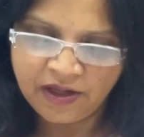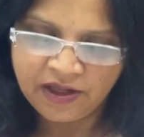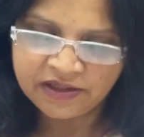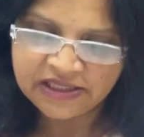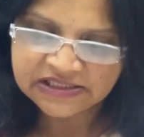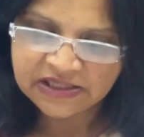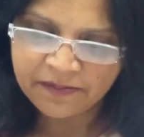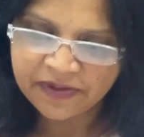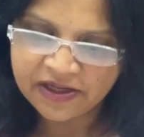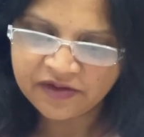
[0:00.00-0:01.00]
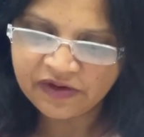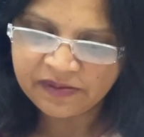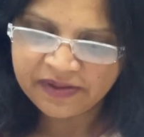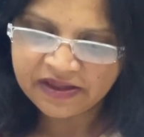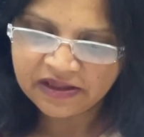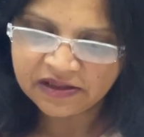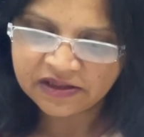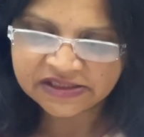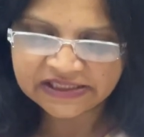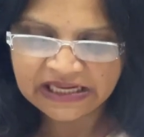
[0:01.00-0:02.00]
This component will be
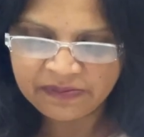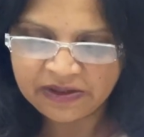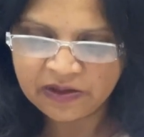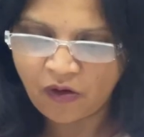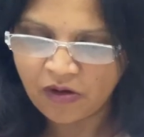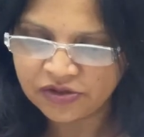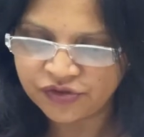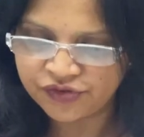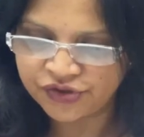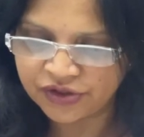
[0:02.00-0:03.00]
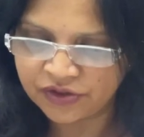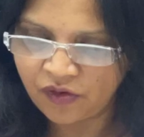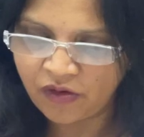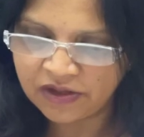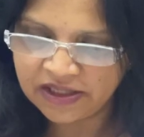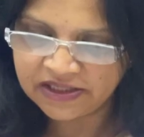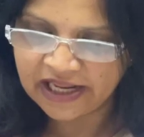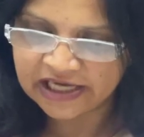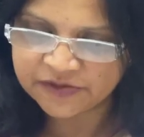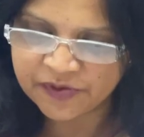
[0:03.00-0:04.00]
the same in all situations, only their
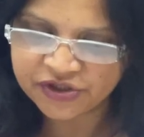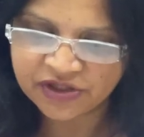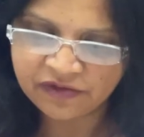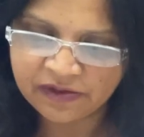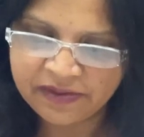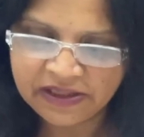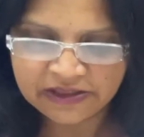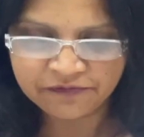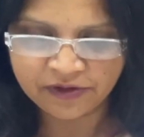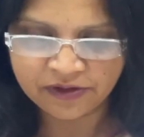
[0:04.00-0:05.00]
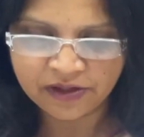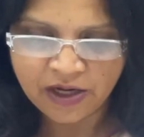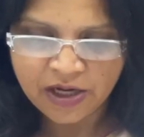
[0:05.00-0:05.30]
expression will be different.